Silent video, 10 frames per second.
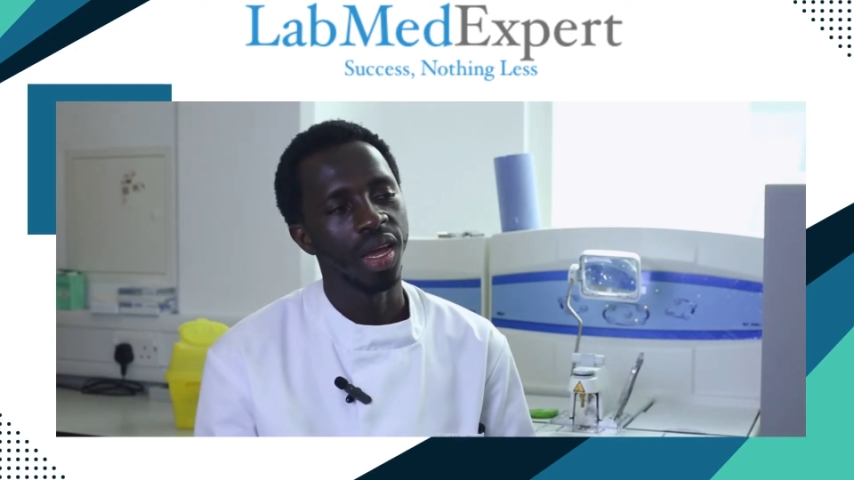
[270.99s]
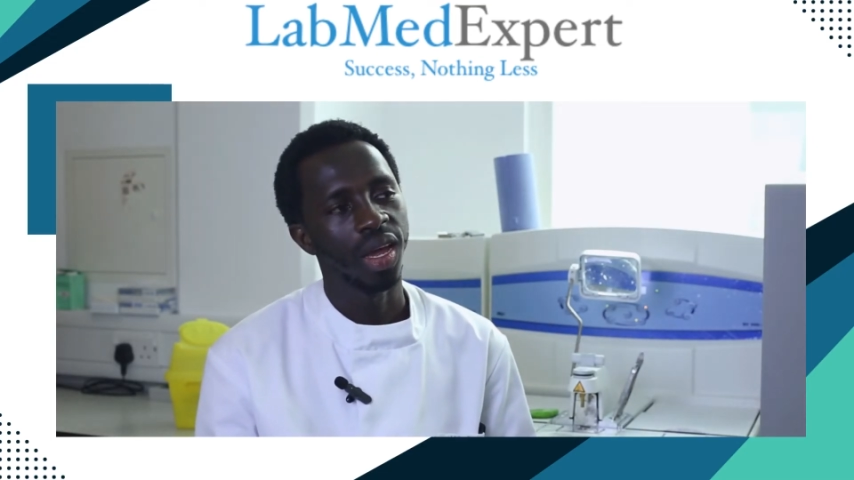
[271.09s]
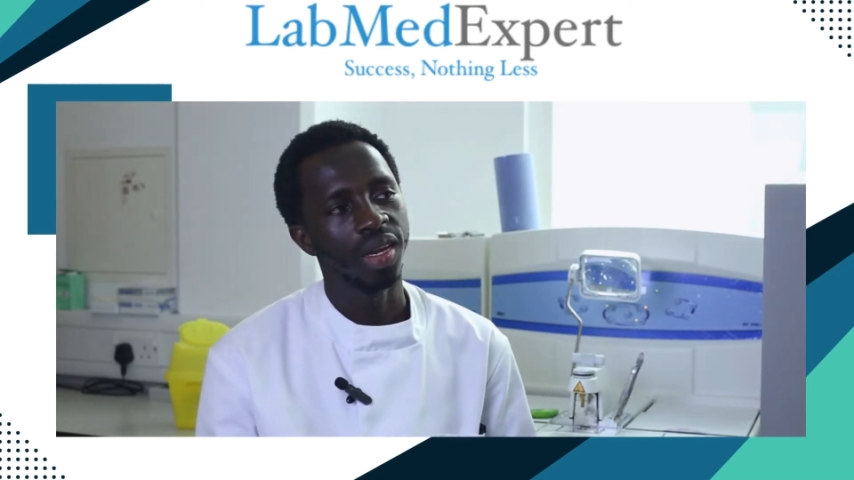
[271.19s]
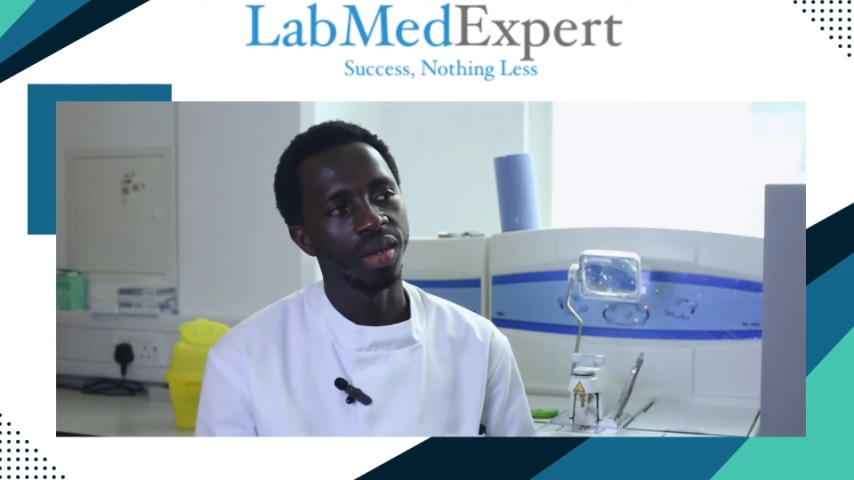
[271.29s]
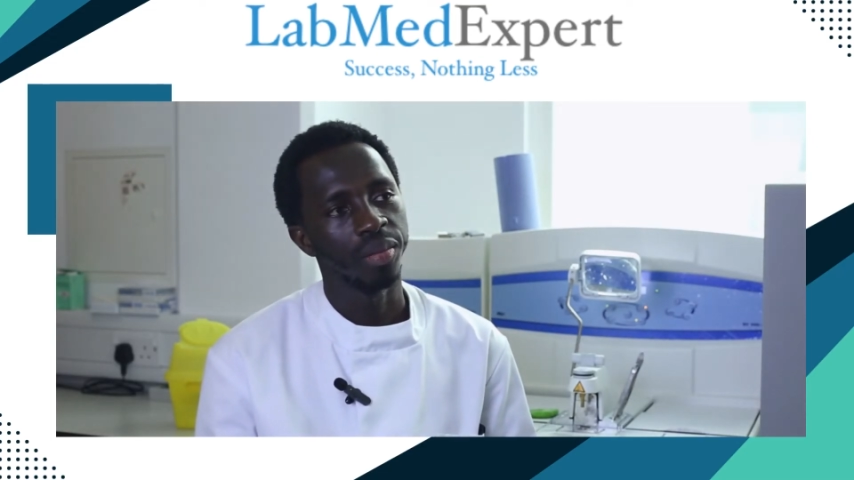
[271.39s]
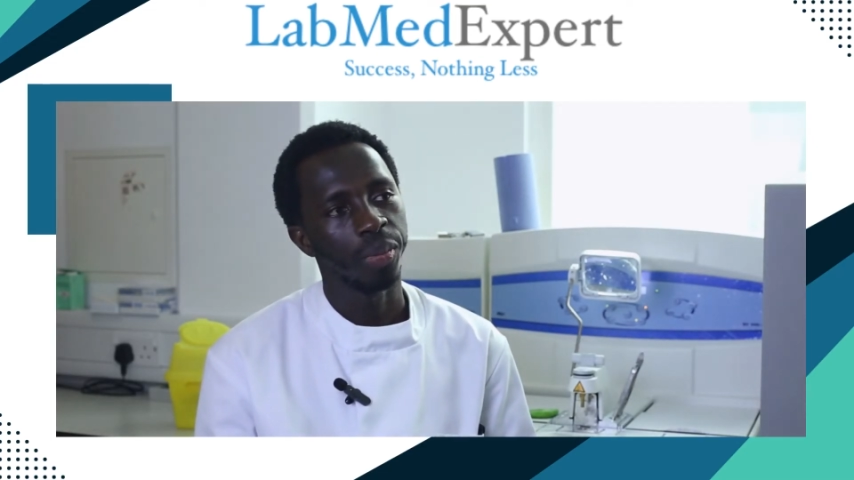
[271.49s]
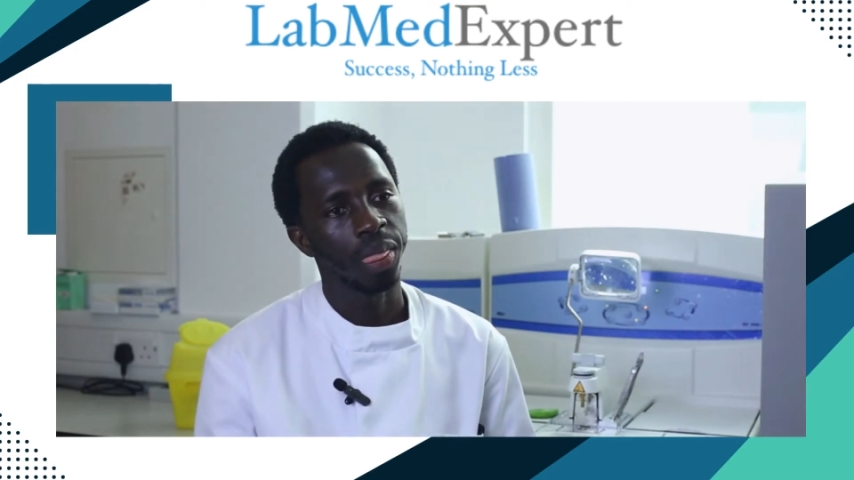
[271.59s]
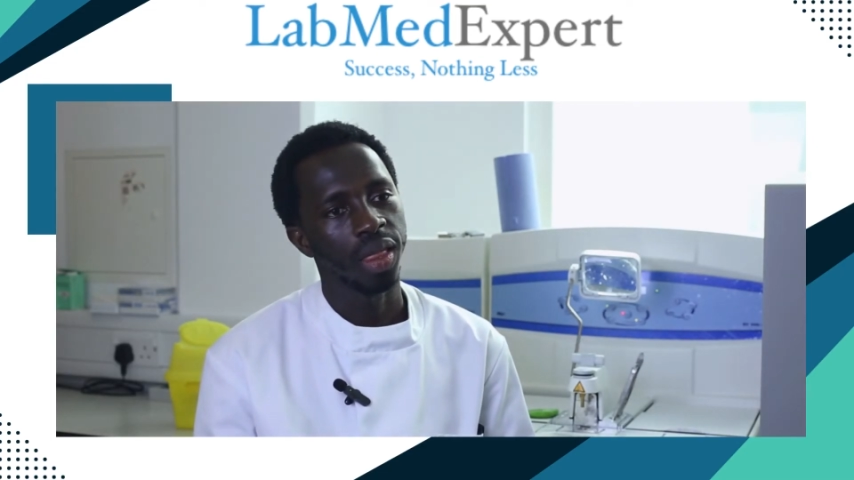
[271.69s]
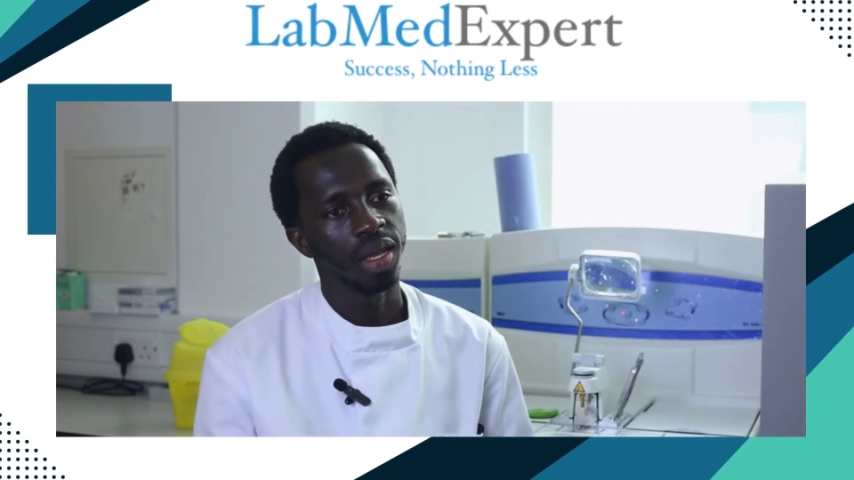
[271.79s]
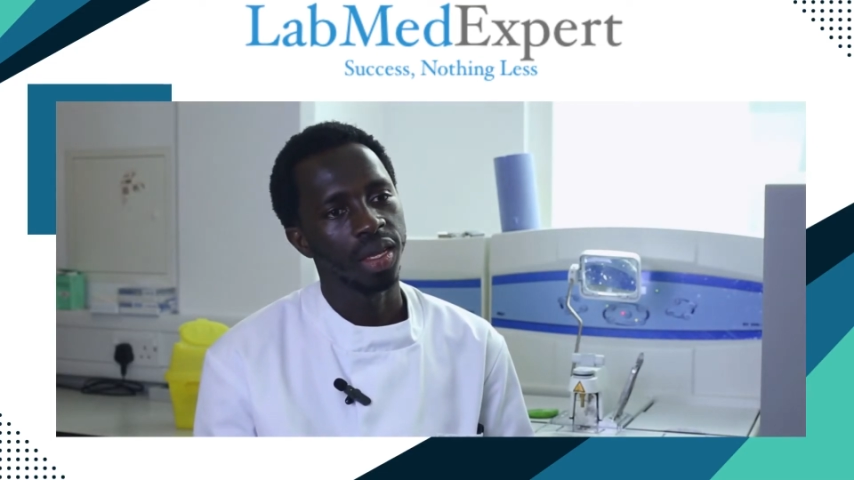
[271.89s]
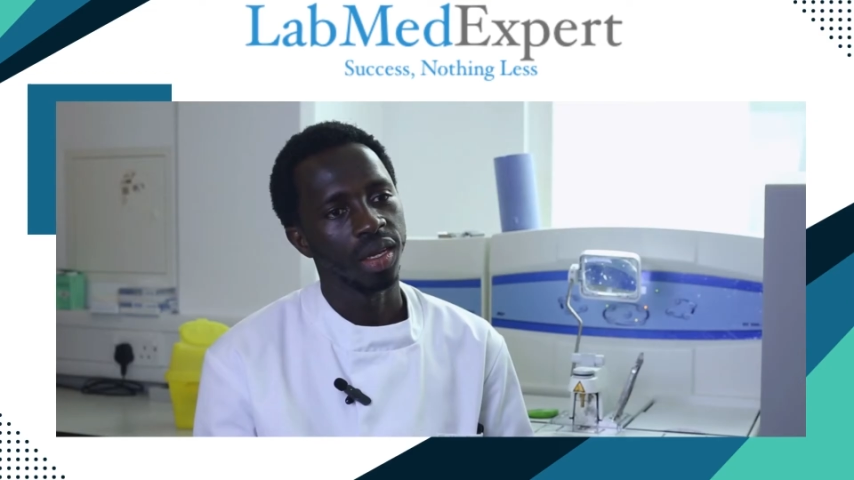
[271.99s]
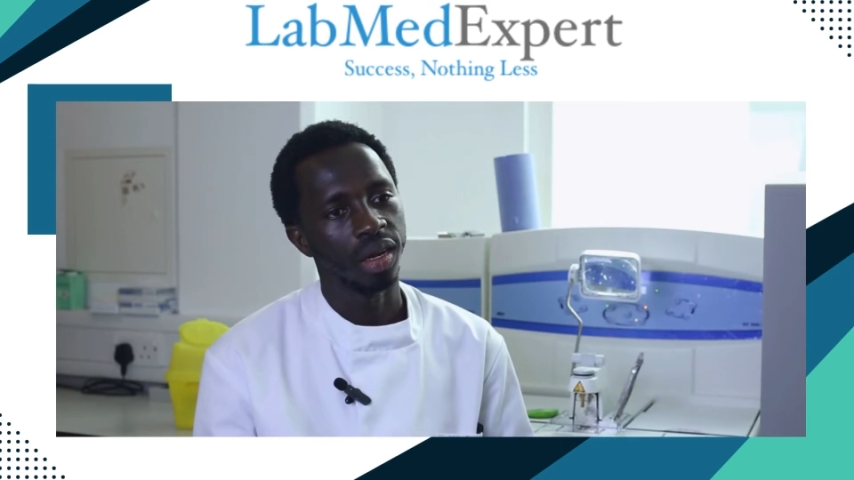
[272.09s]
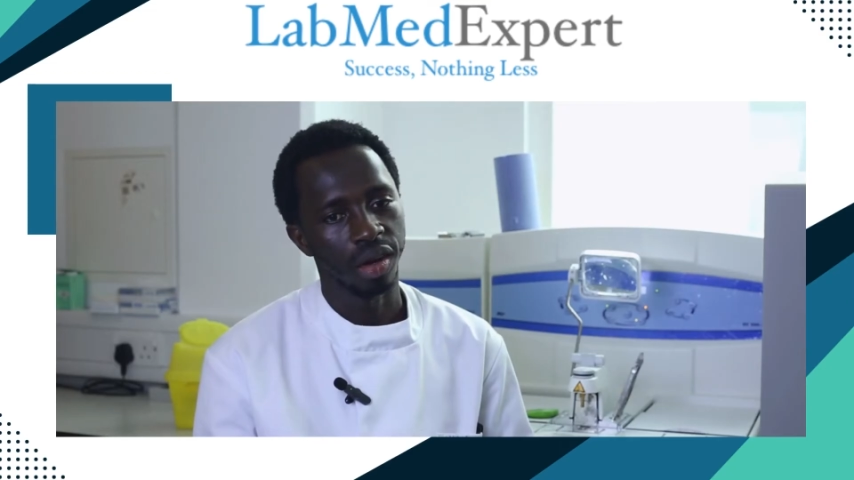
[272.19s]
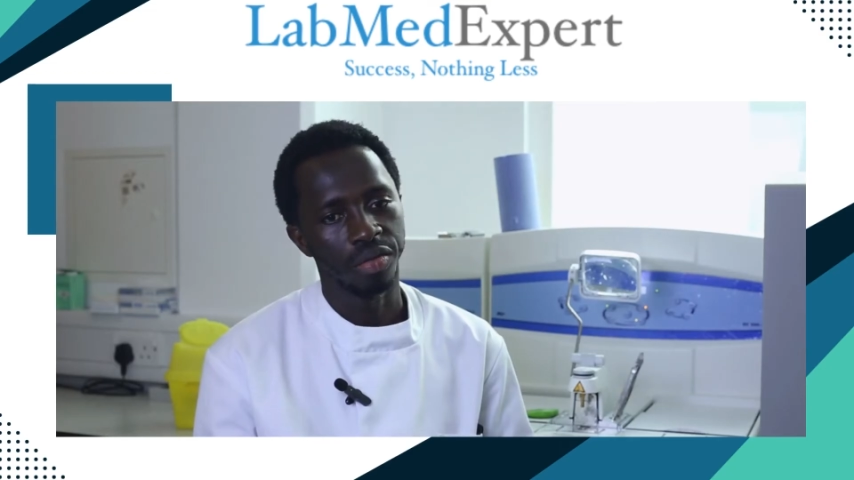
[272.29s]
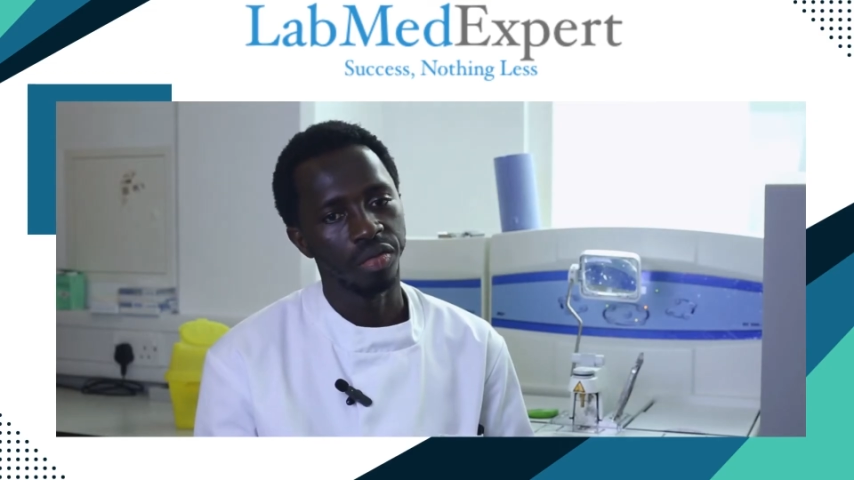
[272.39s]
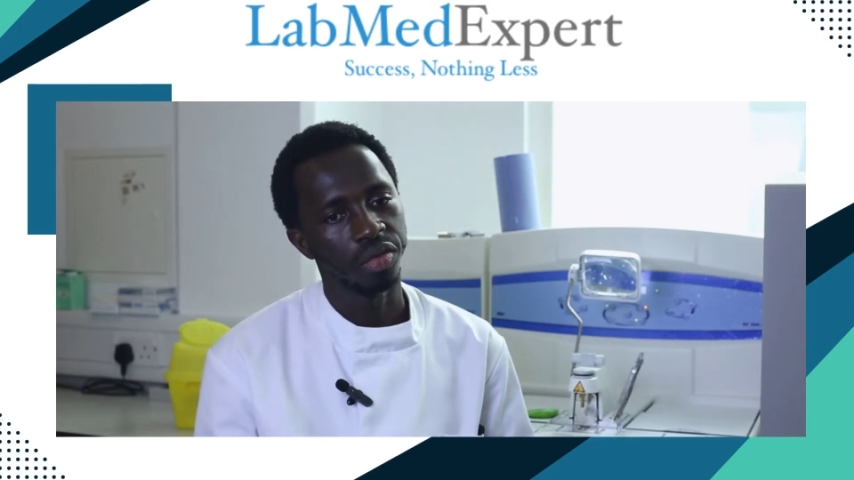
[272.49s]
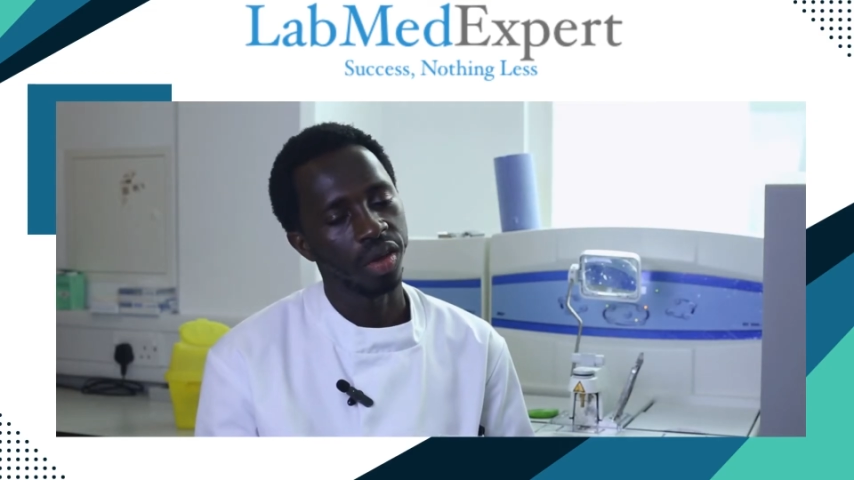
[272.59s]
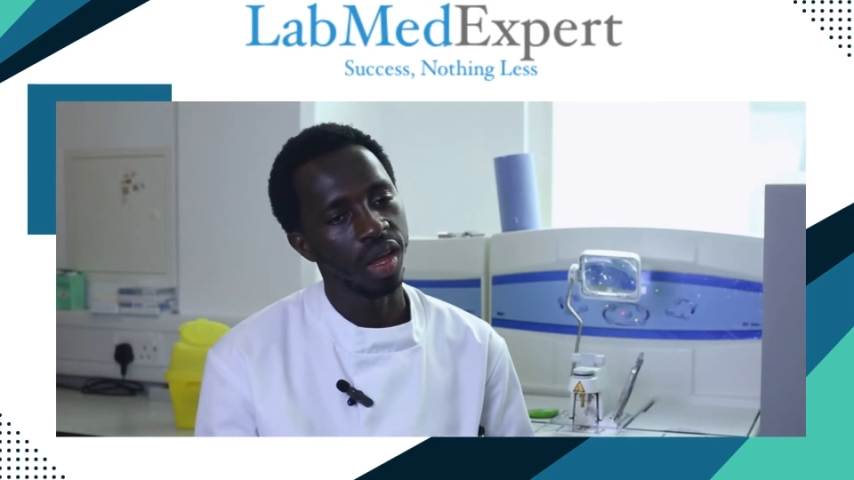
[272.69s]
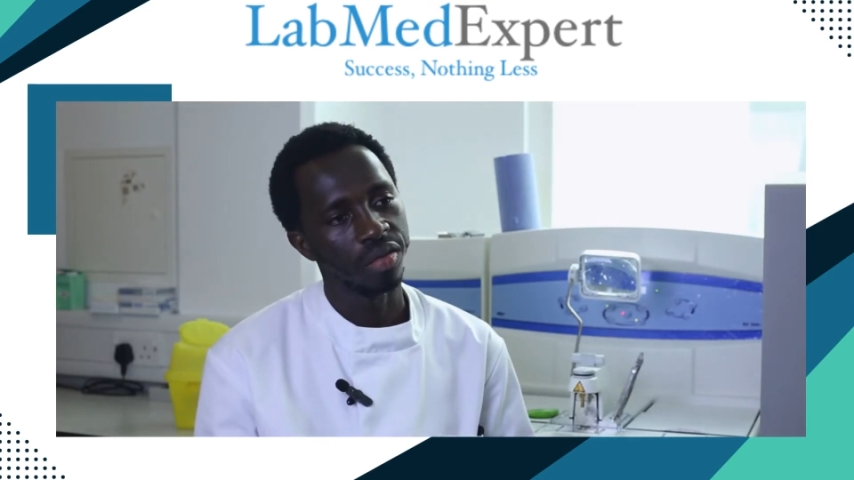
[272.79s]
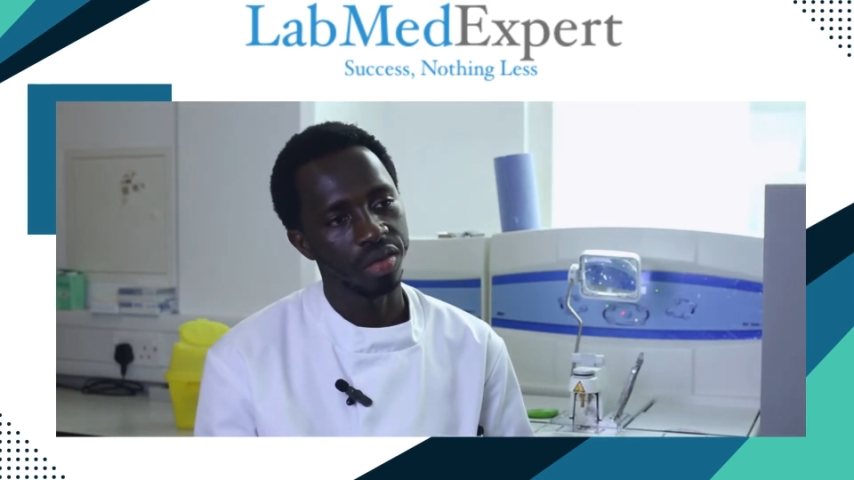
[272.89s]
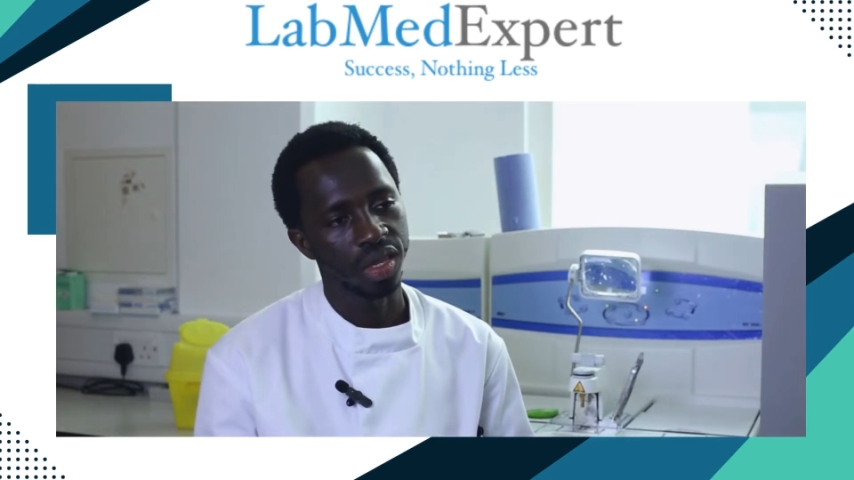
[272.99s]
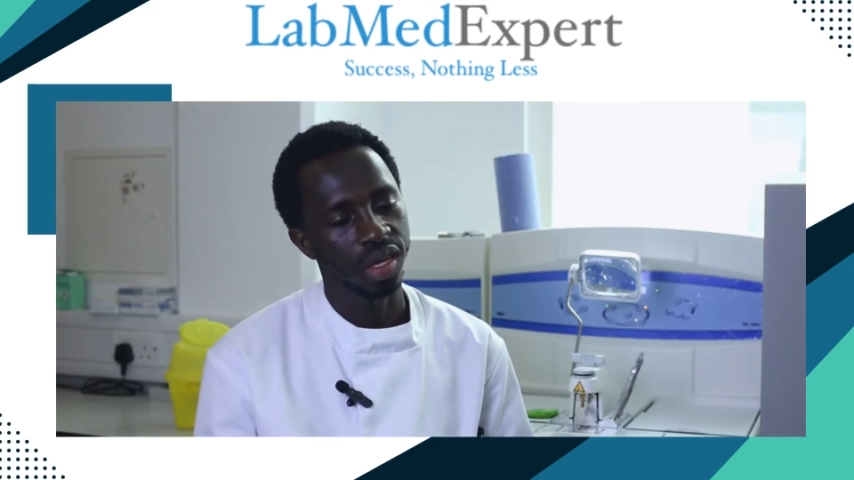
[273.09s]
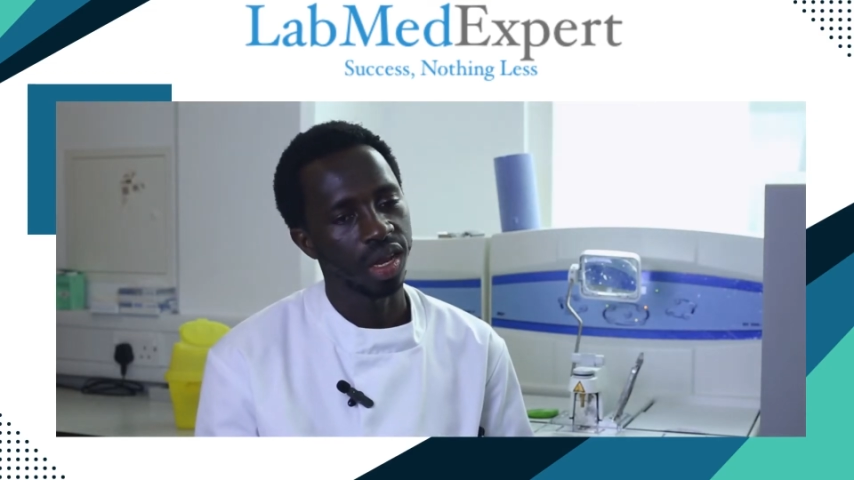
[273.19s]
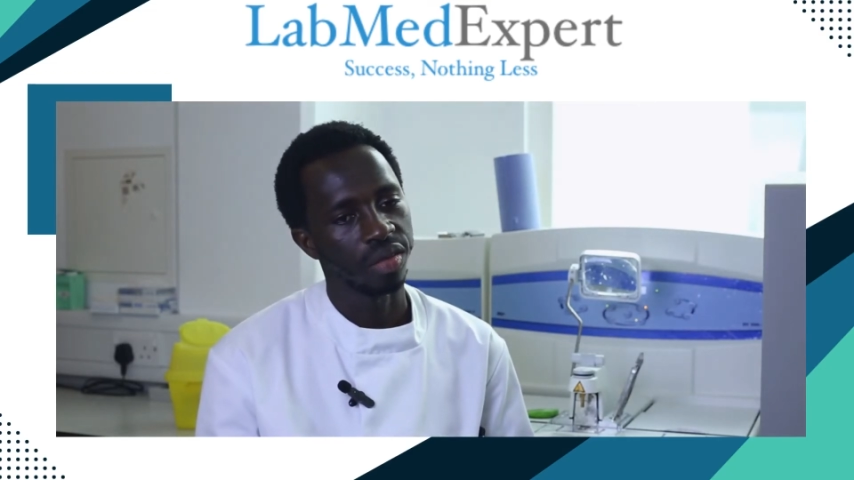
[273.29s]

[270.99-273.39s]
and grateful for everything